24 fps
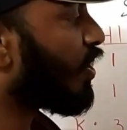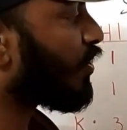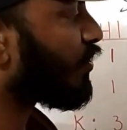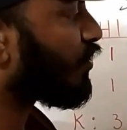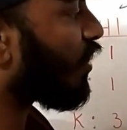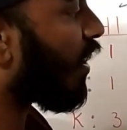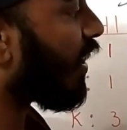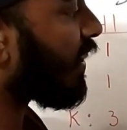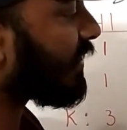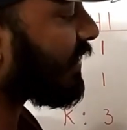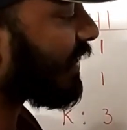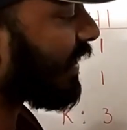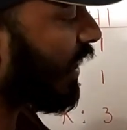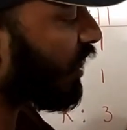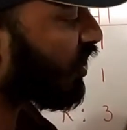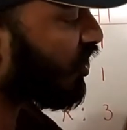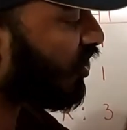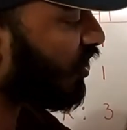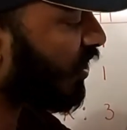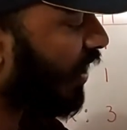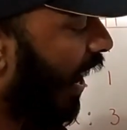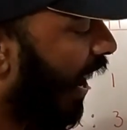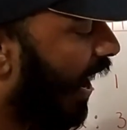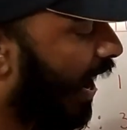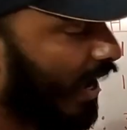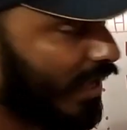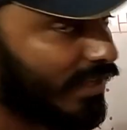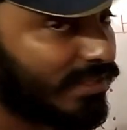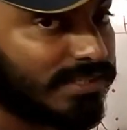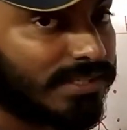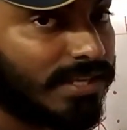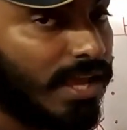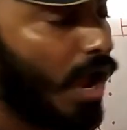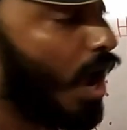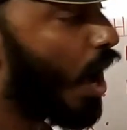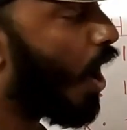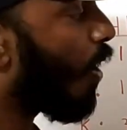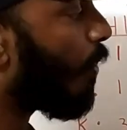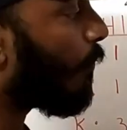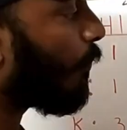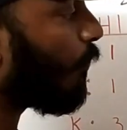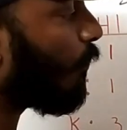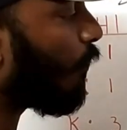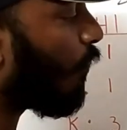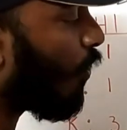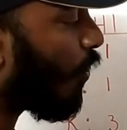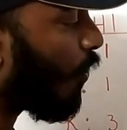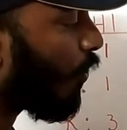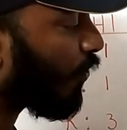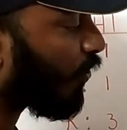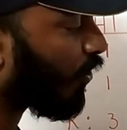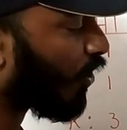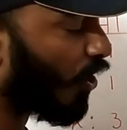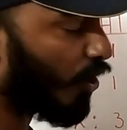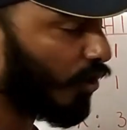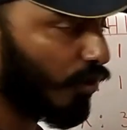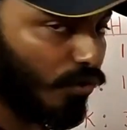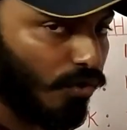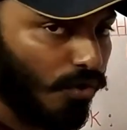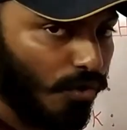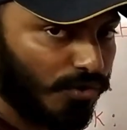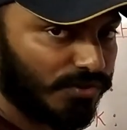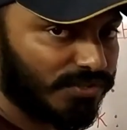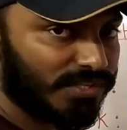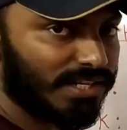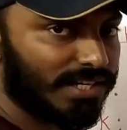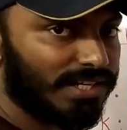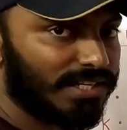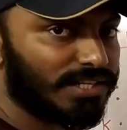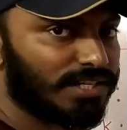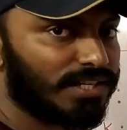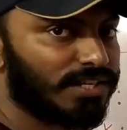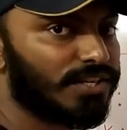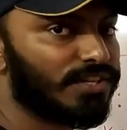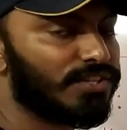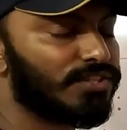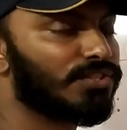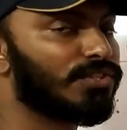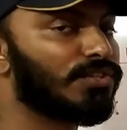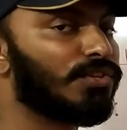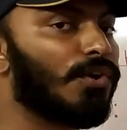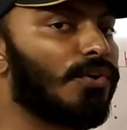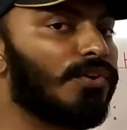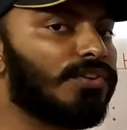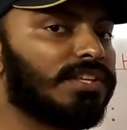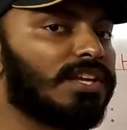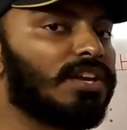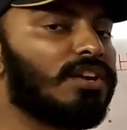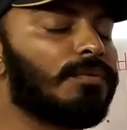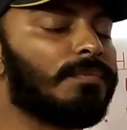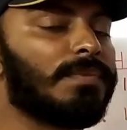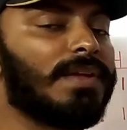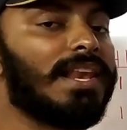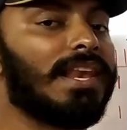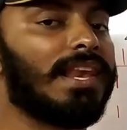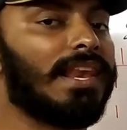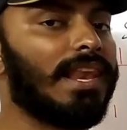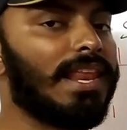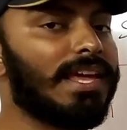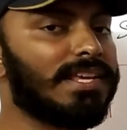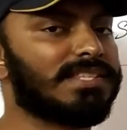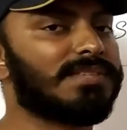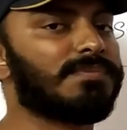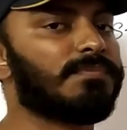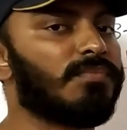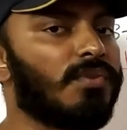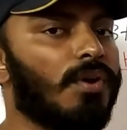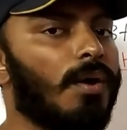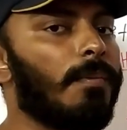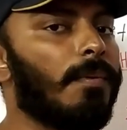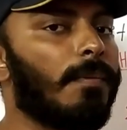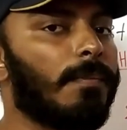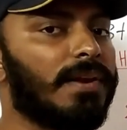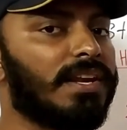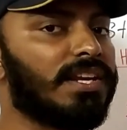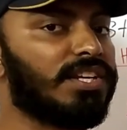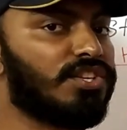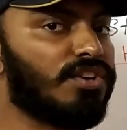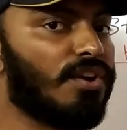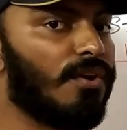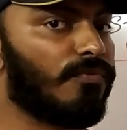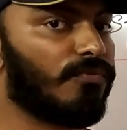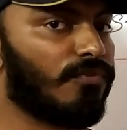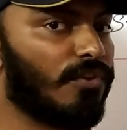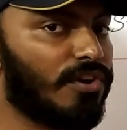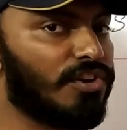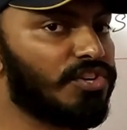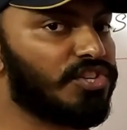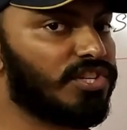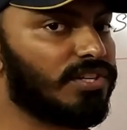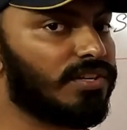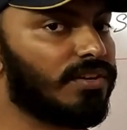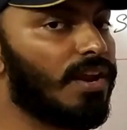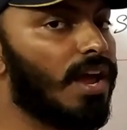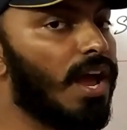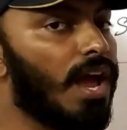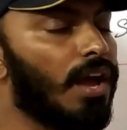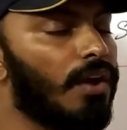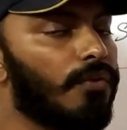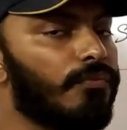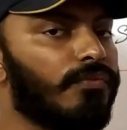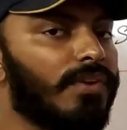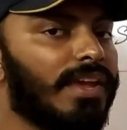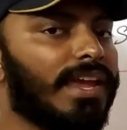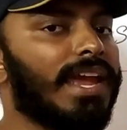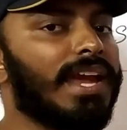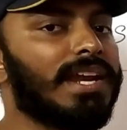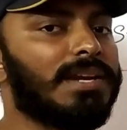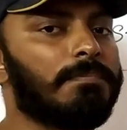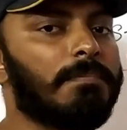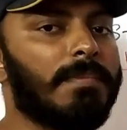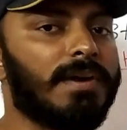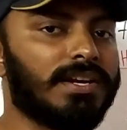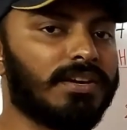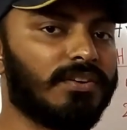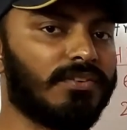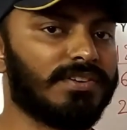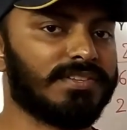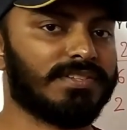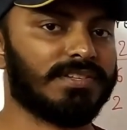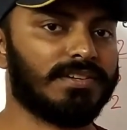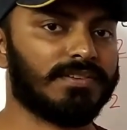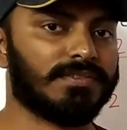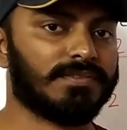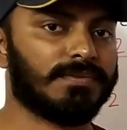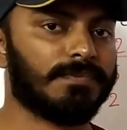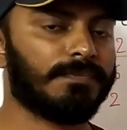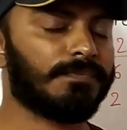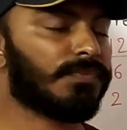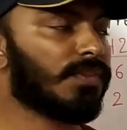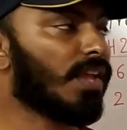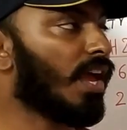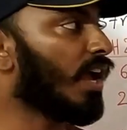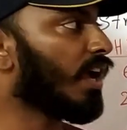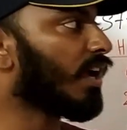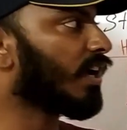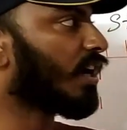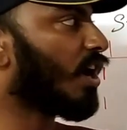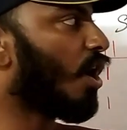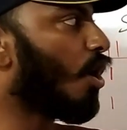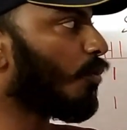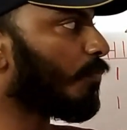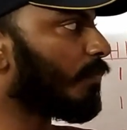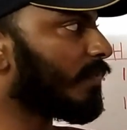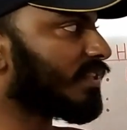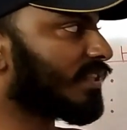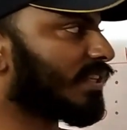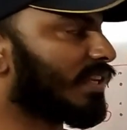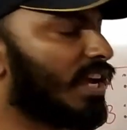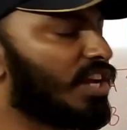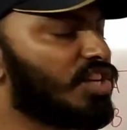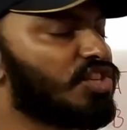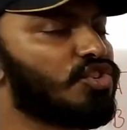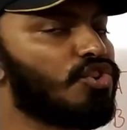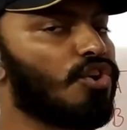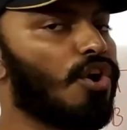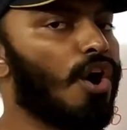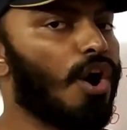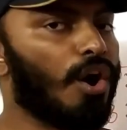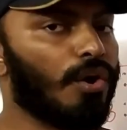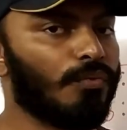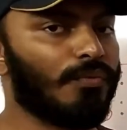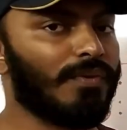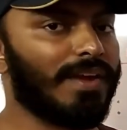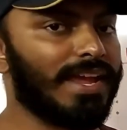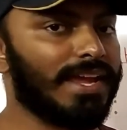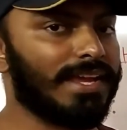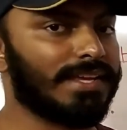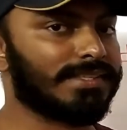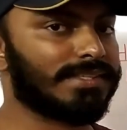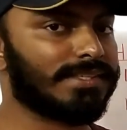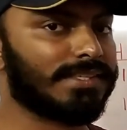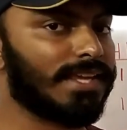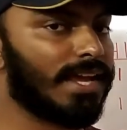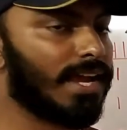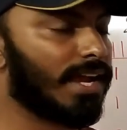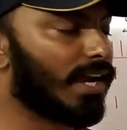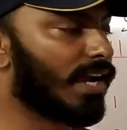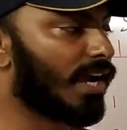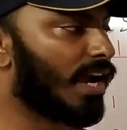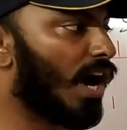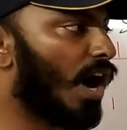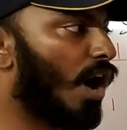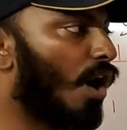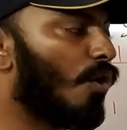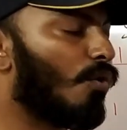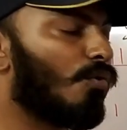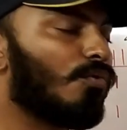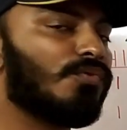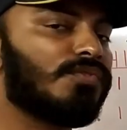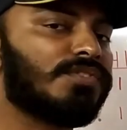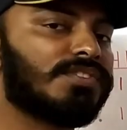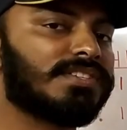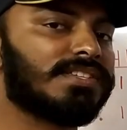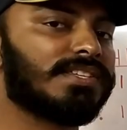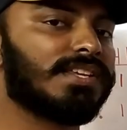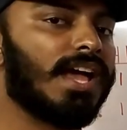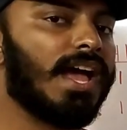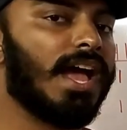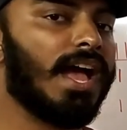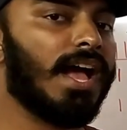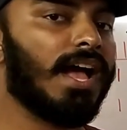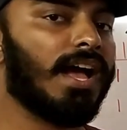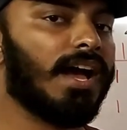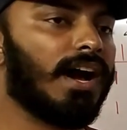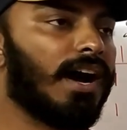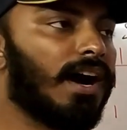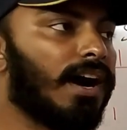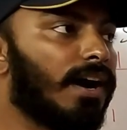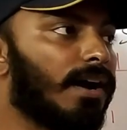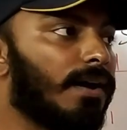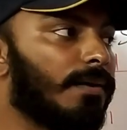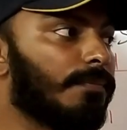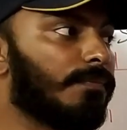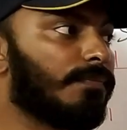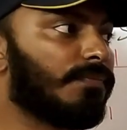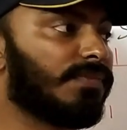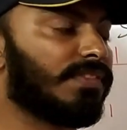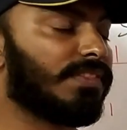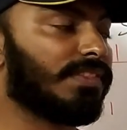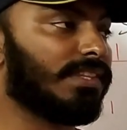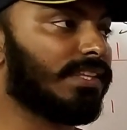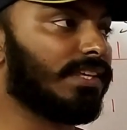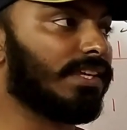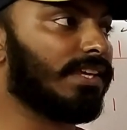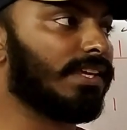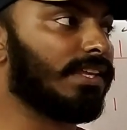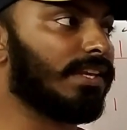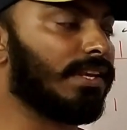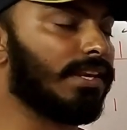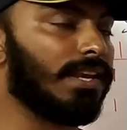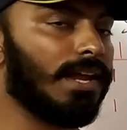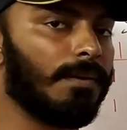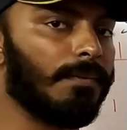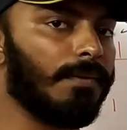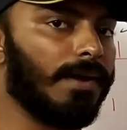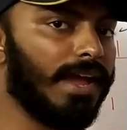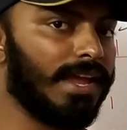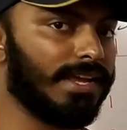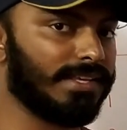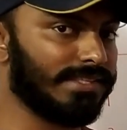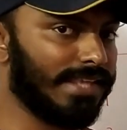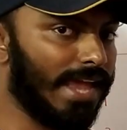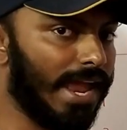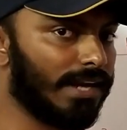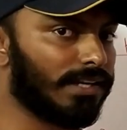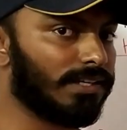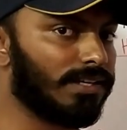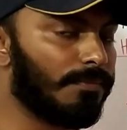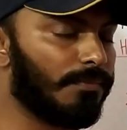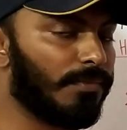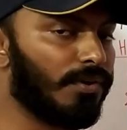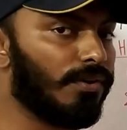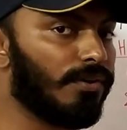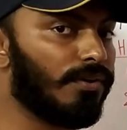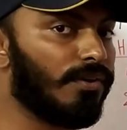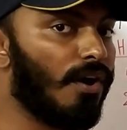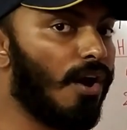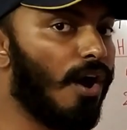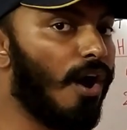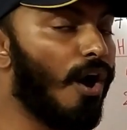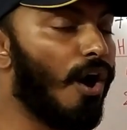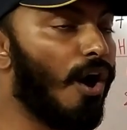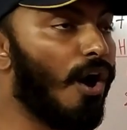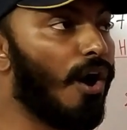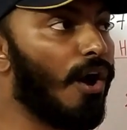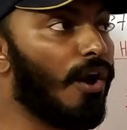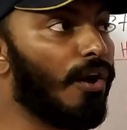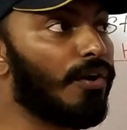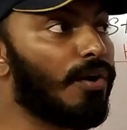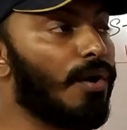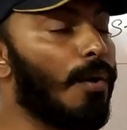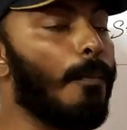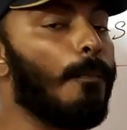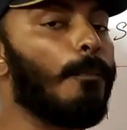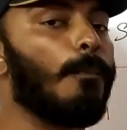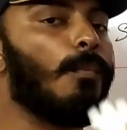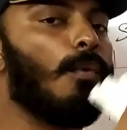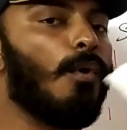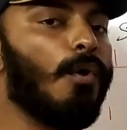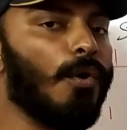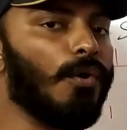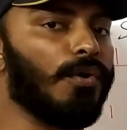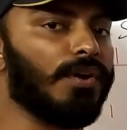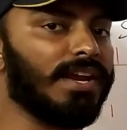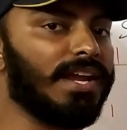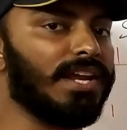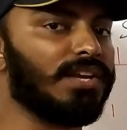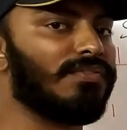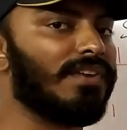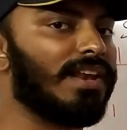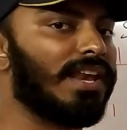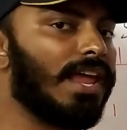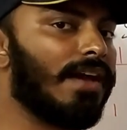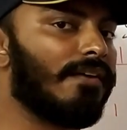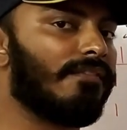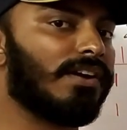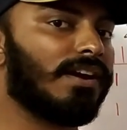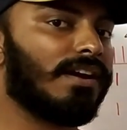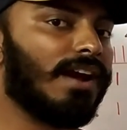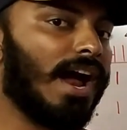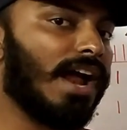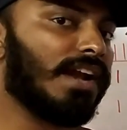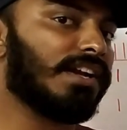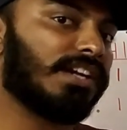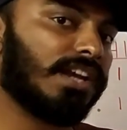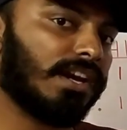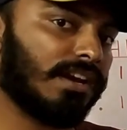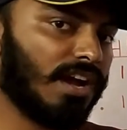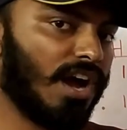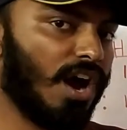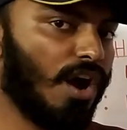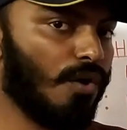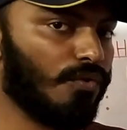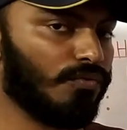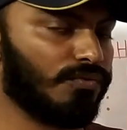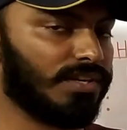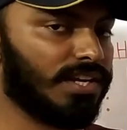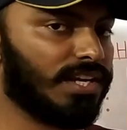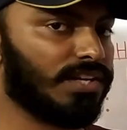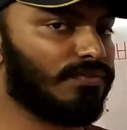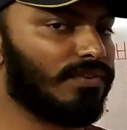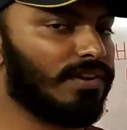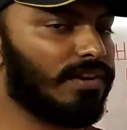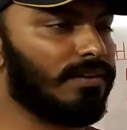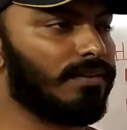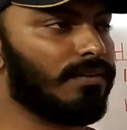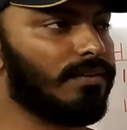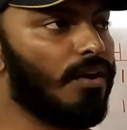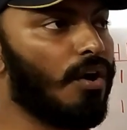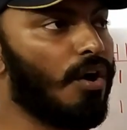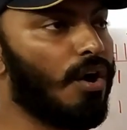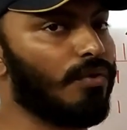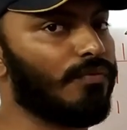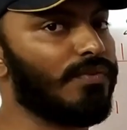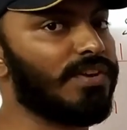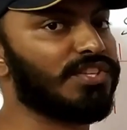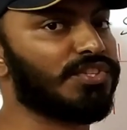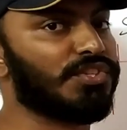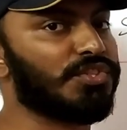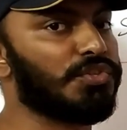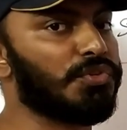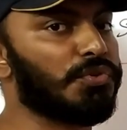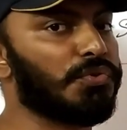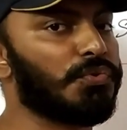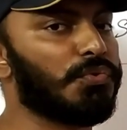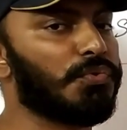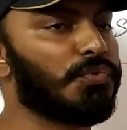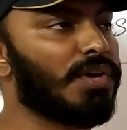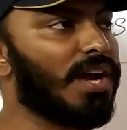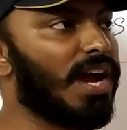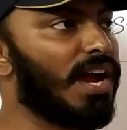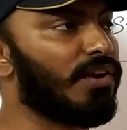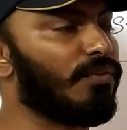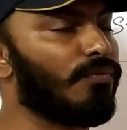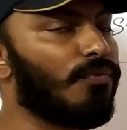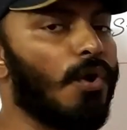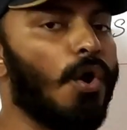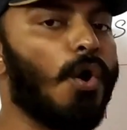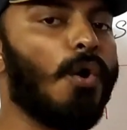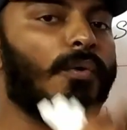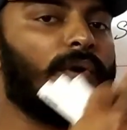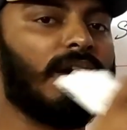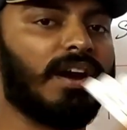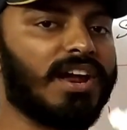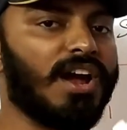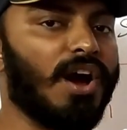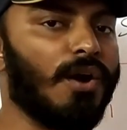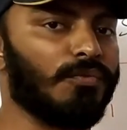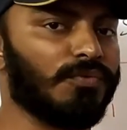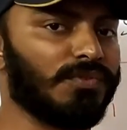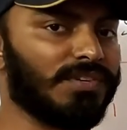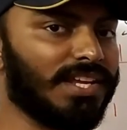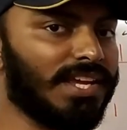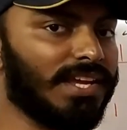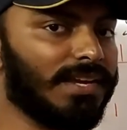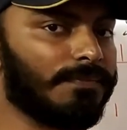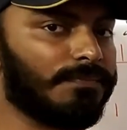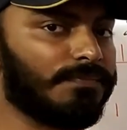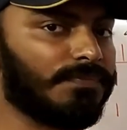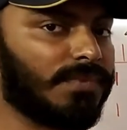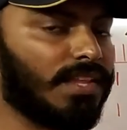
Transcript: So our sketch has more rows in it. So there will be less probability of collision. We get better results. Count min sketch always counts um, the exact number or more. It will never undercount. It will always do kind of overcounting.